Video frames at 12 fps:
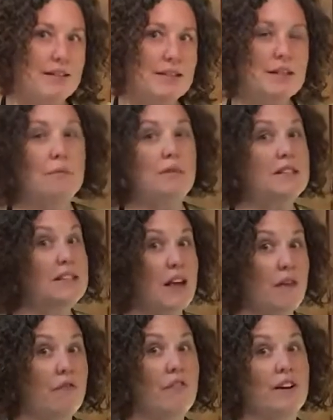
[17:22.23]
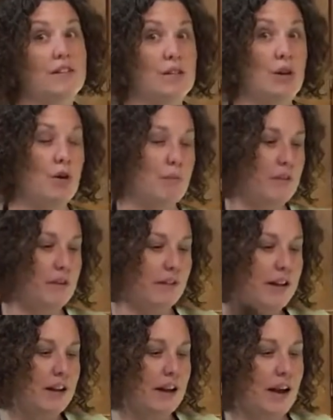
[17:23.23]
it'll be safe for us to open the
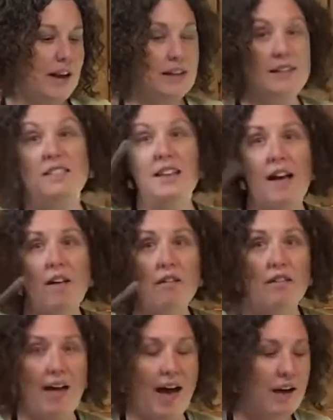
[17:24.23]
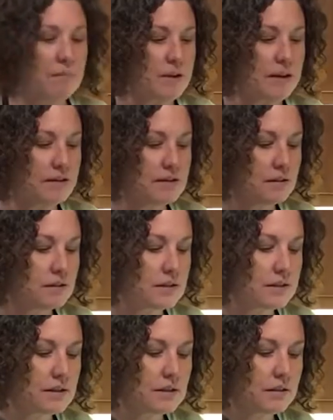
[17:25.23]
lid, and I can tell that because there's
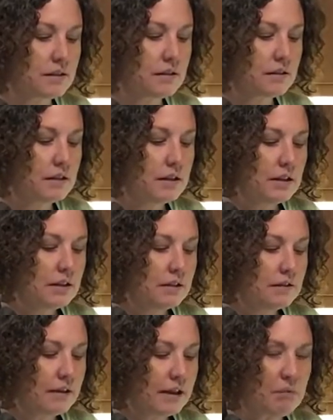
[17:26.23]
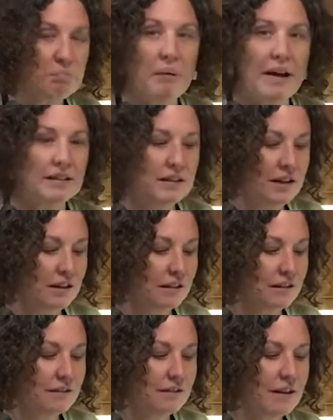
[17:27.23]
this little like button
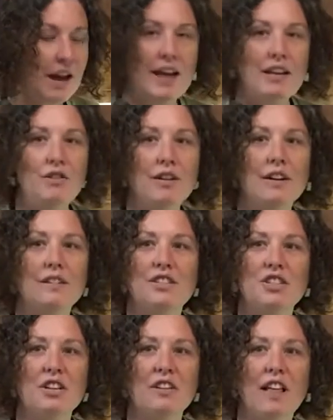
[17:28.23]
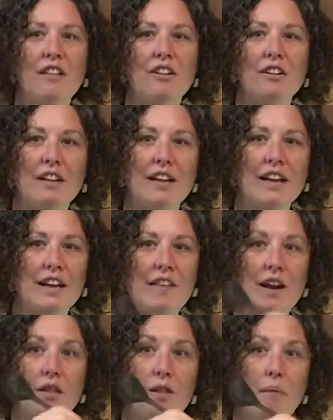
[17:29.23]
here. And did you hear that little click and
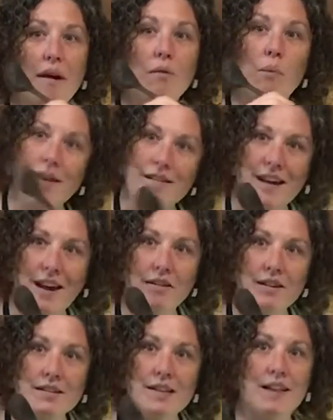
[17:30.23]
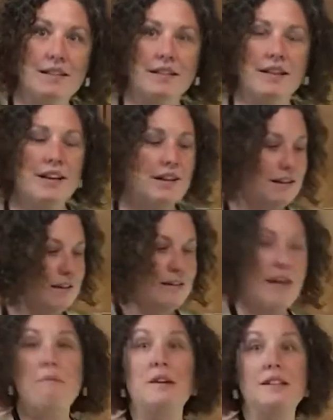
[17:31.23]
then the button went down inside the lid?
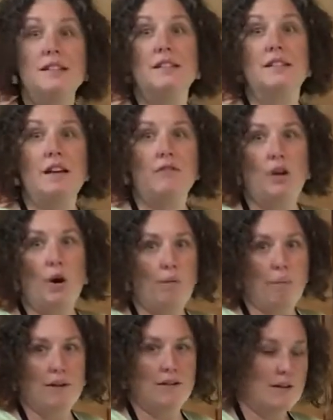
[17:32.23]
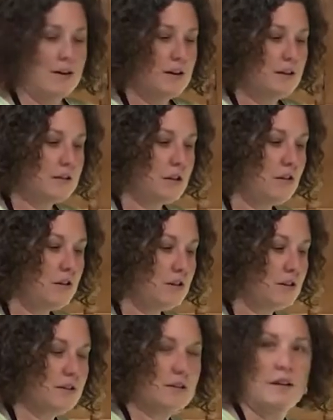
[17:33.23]
That means it's safe to open. So you
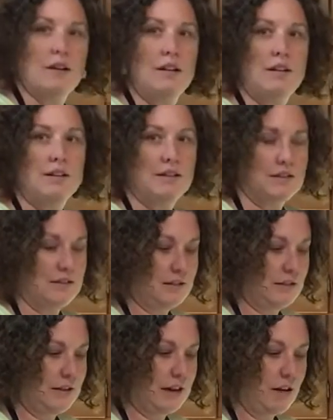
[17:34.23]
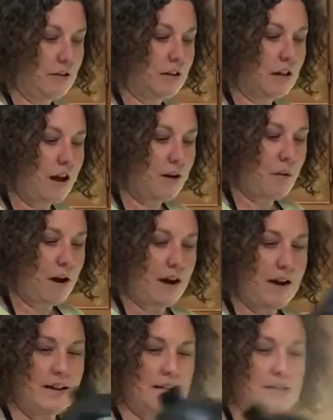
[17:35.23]
just turn it counterclockwise